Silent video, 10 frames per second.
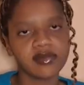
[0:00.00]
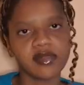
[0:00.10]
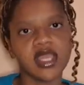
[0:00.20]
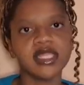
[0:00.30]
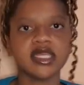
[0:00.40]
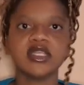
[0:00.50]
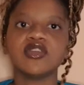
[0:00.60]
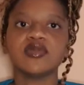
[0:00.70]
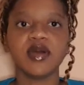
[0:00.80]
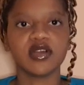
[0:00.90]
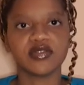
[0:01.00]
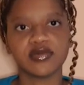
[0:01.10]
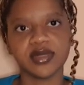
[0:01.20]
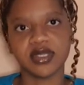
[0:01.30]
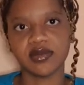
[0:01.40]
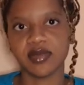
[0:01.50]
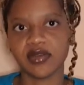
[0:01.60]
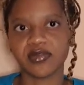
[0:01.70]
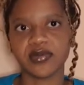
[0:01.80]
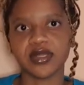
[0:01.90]
and then he'd mark for me, he'd mark
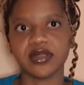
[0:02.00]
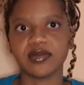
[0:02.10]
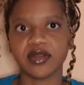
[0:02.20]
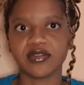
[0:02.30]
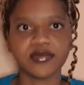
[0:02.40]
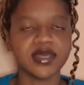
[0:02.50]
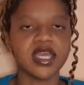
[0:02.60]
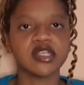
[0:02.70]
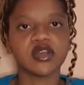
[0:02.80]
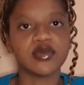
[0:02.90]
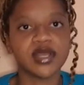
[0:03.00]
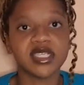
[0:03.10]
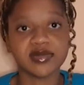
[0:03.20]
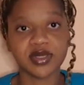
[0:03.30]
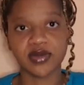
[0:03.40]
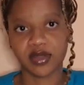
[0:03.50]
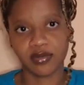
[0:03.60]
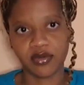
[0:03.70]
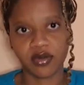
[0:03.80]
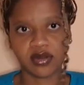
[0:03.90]
for me, he'd mark for me, and correct me where I'm
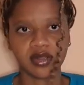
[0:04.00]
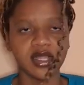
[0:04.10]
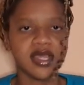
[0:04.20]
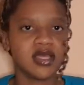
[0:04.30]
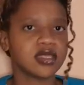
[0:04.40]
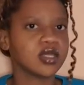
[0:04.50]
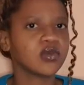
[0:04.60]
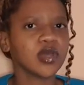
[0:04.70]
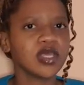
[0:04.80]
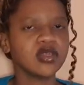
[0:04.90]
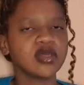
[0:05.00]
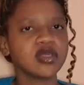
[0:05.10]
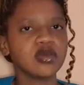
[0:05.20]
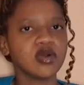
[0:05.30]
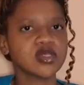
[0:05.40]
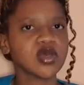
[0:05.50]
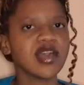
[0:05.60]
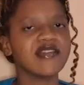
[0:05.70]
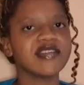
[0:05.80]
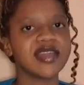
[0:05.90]
wrong. That way, you also
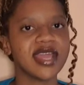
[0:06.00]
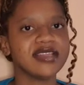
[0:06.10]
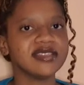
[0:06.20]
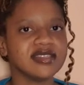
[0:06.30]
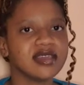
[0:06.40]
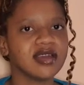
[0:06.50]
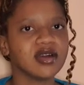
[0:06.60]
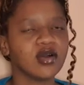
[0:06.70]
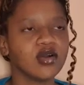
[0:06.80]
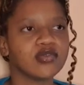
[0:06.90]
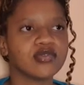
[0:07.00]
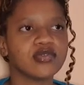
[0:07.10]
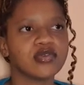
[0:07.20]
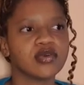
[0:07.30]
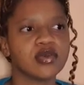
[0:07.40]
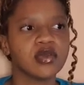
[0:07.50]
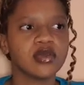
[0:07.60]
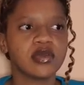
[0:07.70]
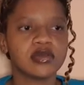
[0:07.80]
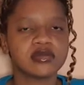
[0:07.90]
have an idea of
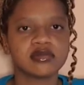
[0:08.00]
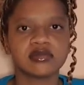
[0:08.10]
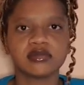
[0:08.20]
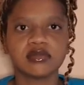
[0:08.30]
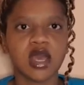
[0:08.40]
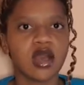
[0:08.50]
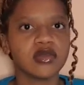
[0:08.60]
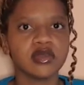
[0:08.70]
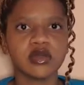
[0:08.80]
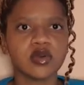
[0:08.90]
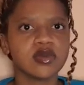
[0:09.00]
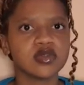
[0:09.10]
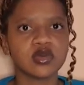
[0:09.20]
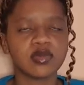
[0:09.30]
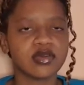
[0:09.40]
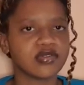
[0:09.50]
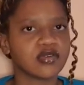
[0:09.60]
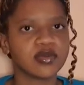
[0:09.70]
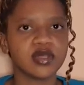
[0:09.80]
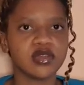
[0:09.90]
how you're going to
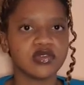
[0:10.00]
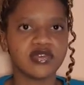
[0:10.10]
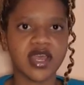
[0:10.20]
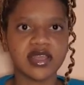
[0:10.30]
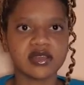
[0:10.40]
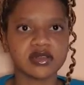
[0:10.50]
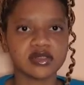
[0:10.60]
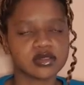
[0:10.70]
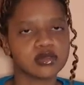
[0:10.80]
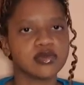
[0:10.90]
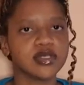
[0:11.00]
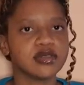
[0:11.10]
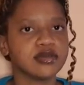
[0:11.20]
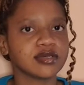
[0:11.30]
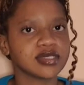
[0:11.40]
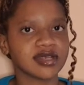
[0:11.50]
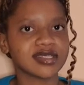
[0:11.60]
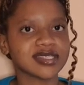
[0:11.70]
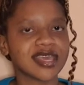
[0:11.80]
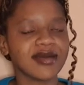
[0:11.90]
perform in your finals. So when your results
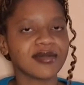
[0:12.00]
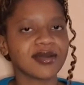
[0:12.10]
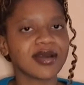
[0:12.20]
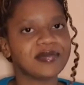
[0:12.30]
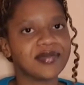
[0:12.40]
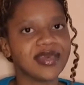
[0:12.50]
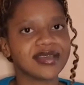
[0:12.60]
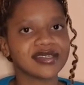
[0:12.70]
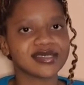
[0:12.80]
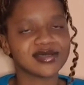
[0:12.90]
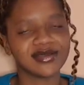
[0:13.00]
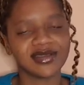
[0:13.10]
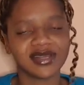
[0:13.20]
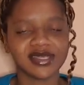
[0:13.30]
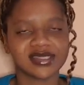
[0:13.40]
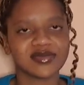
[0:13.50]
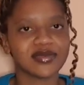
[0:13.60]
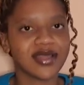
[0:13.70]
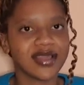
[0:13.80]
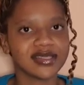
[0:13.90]
come back, it's no longer a
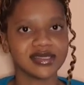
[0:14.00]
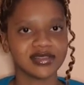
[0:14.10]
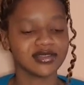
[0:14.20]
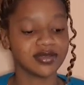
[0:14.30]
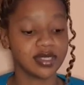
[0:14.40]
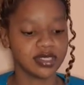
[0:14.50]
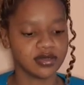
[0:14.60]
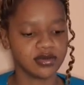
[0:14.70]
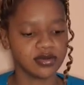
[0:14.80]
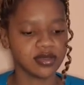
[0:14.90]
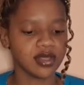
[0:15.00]
surprise. You already know.